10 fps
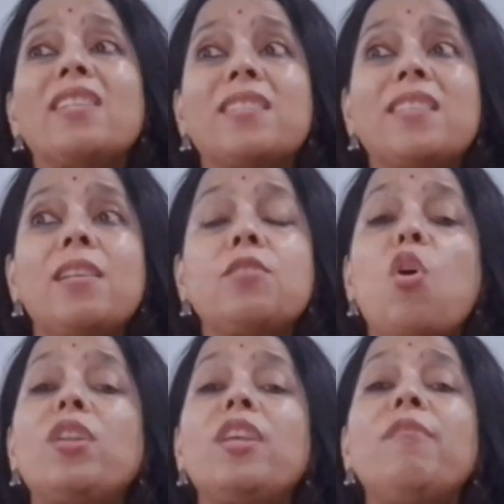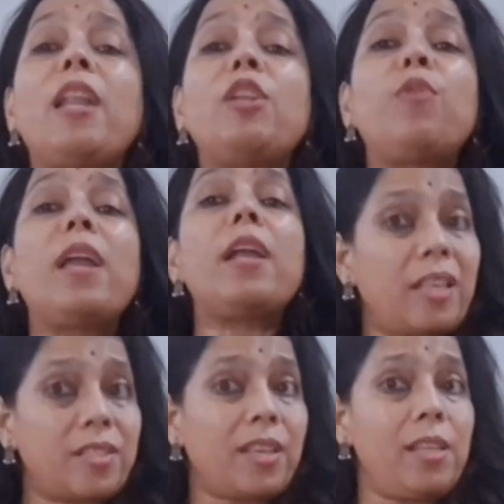assess or evaluate the
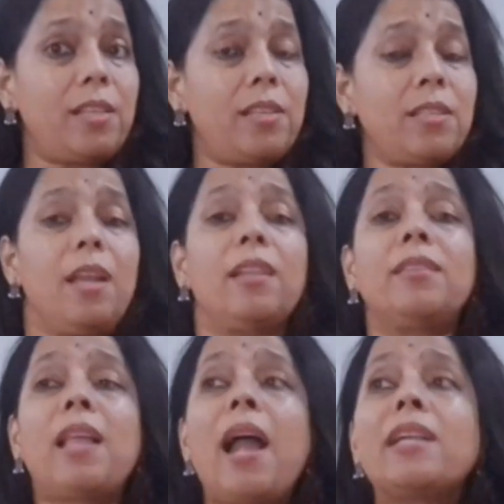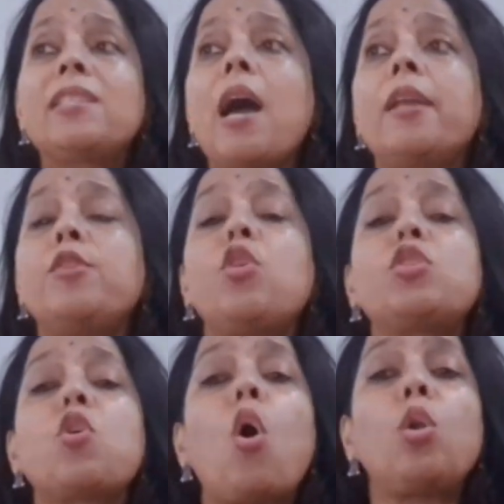skills that are
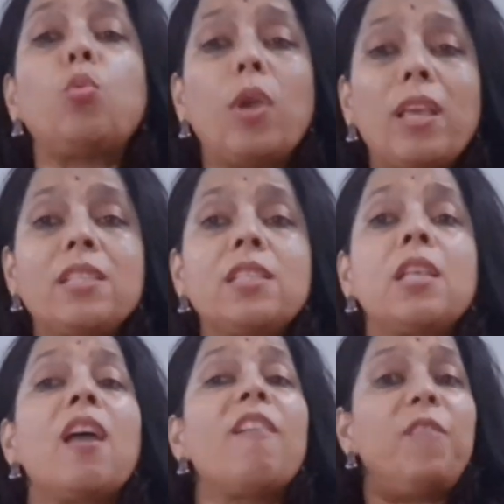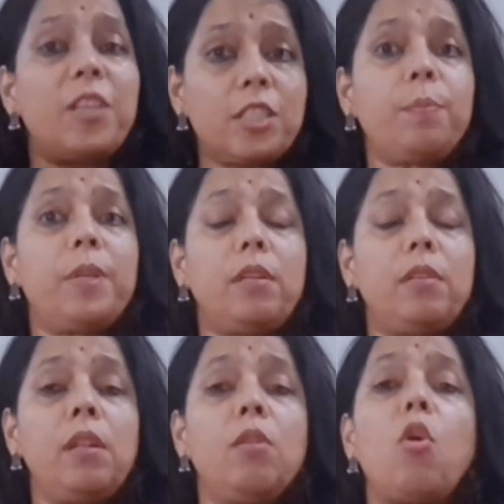not always
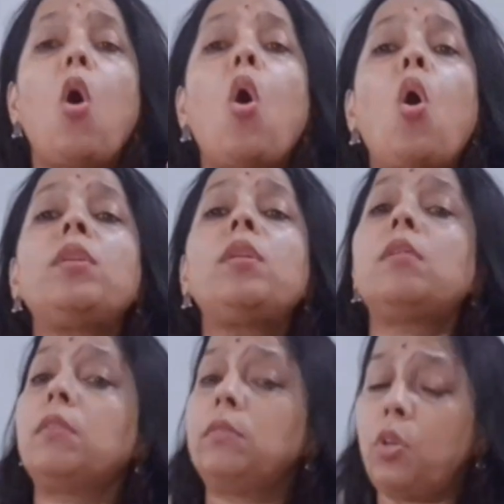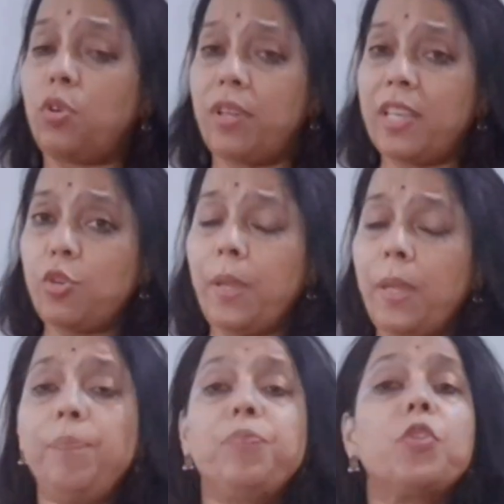visible on your
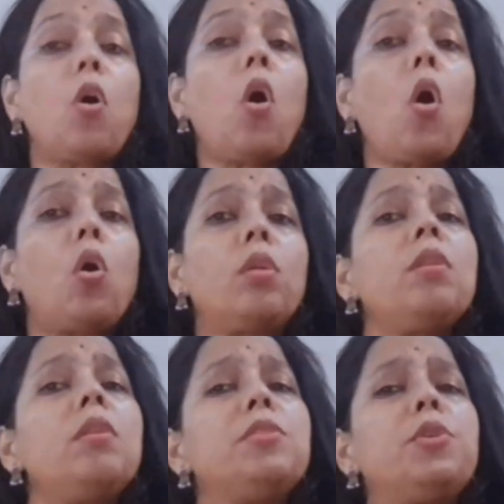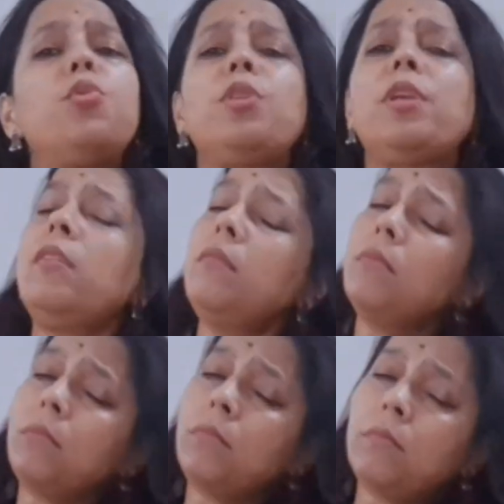resume or during
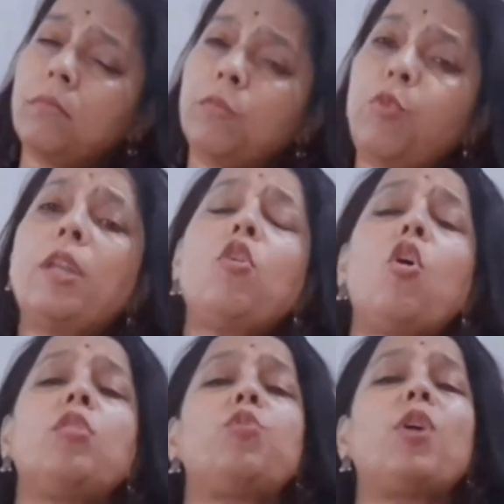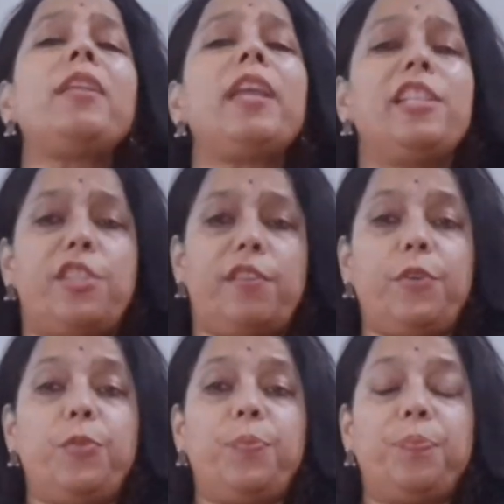one-on-one
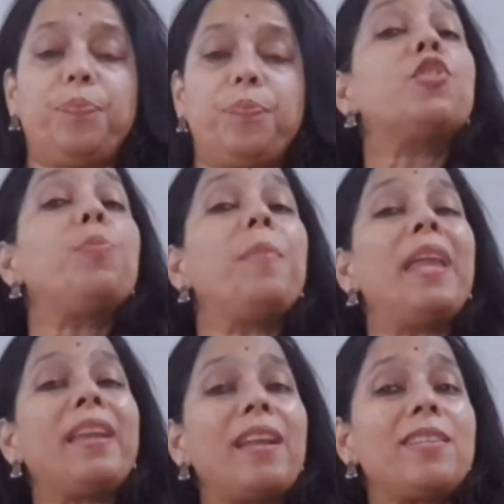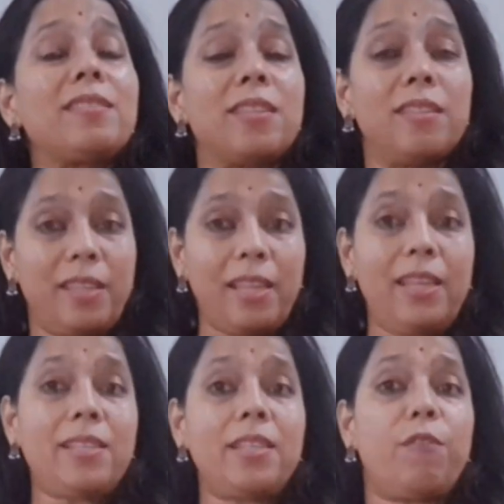interview. To make it
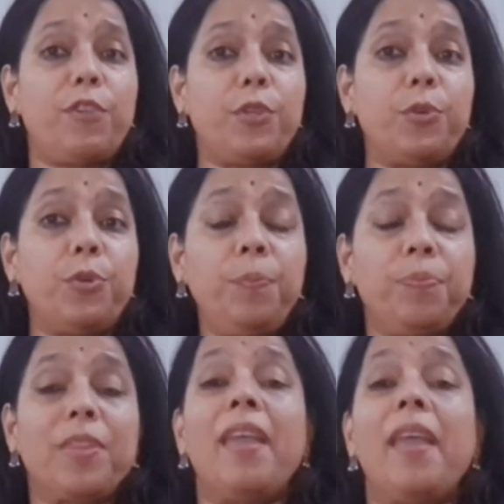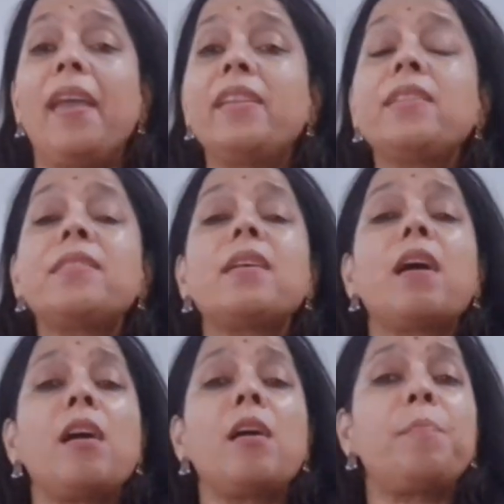easier for you, here is
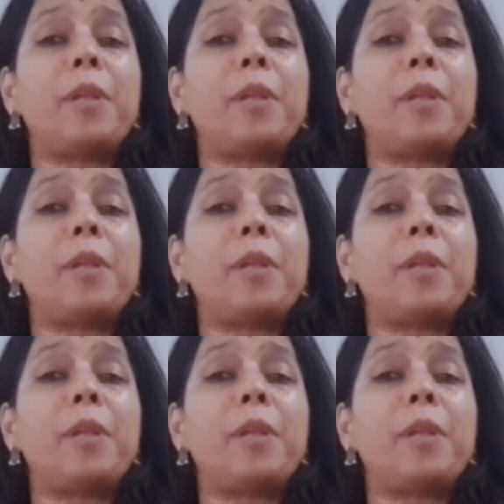a